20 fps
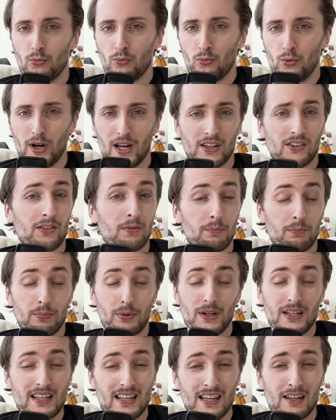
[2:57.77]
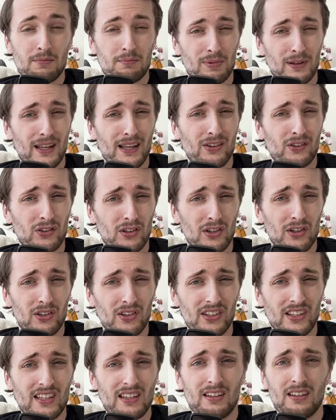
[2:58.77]
We had some pretty int plays
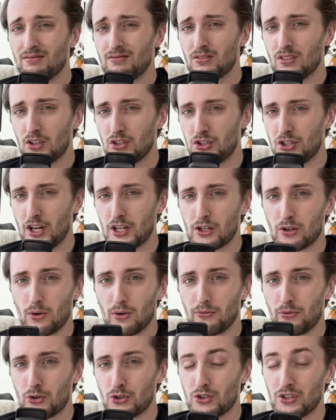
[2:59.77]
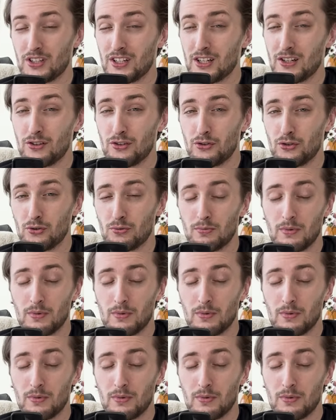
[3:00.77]
early. The Shaco unfortunately didn't do